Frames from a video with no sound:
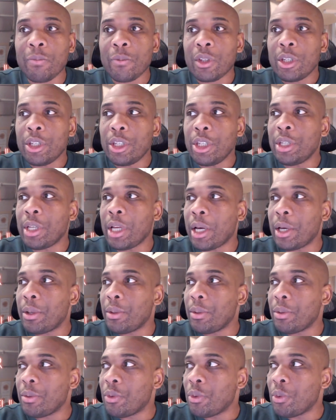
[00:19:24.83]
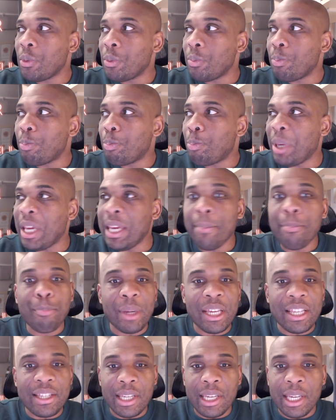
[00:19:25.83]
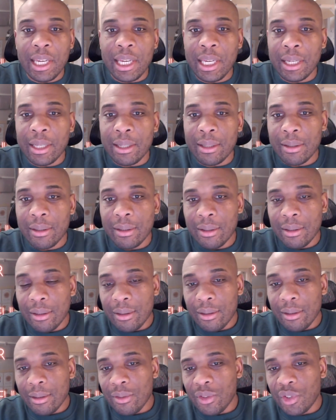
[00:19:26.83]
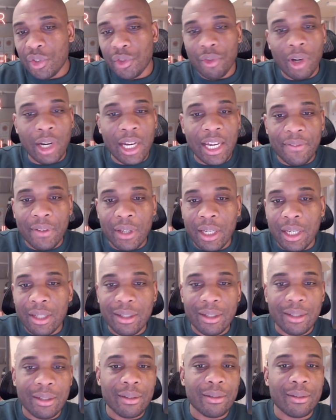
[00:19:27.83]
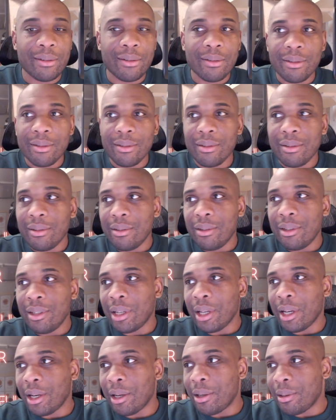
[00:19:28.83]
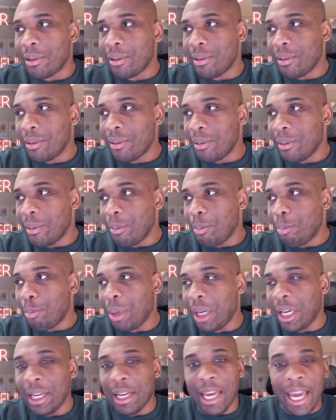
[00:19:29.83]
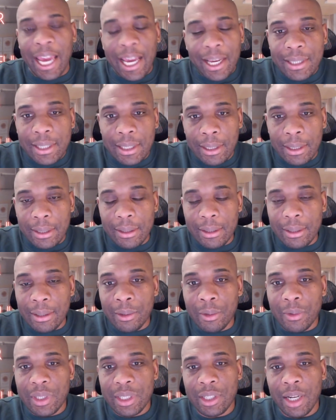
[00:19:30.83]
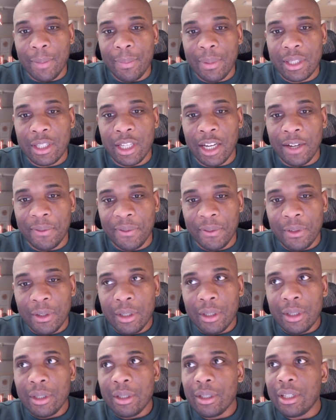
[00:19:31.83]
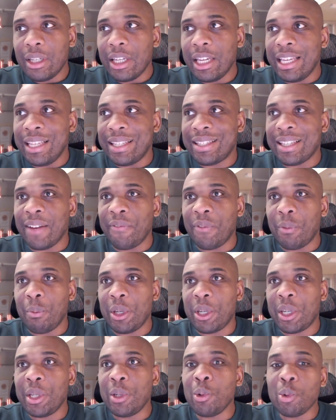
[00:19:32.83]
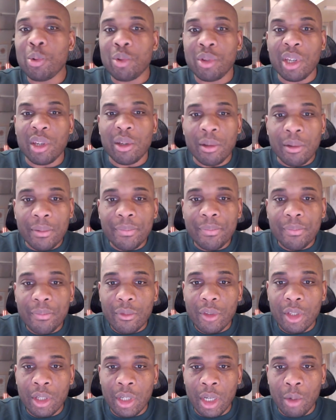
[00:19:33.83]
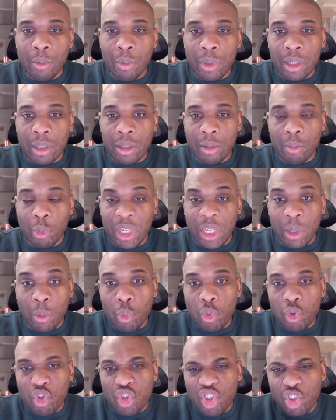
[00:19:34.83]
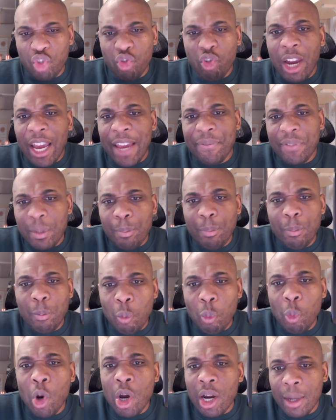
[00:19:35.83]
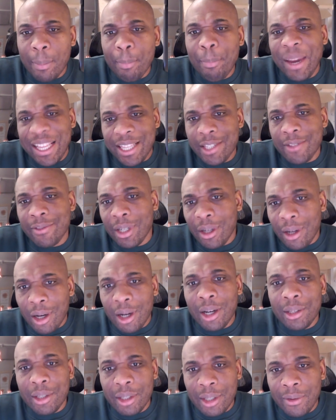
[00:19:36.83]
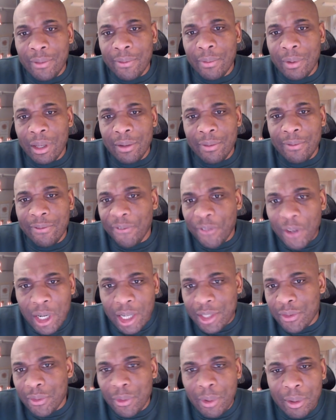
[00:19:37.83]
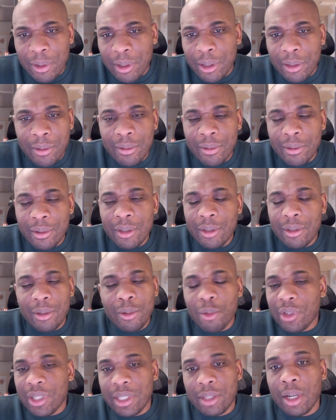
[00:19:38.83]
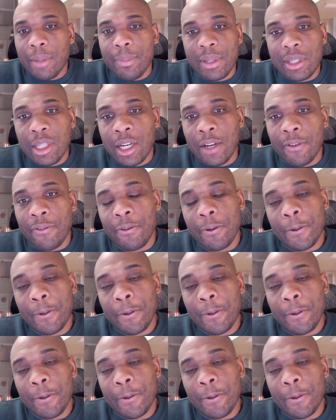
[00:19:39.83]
You know, being busy and striving and, you know, being excellent and all this type of stuff is something we can all do. You know, we can strive to work better and harder and faster and all this type of stuff.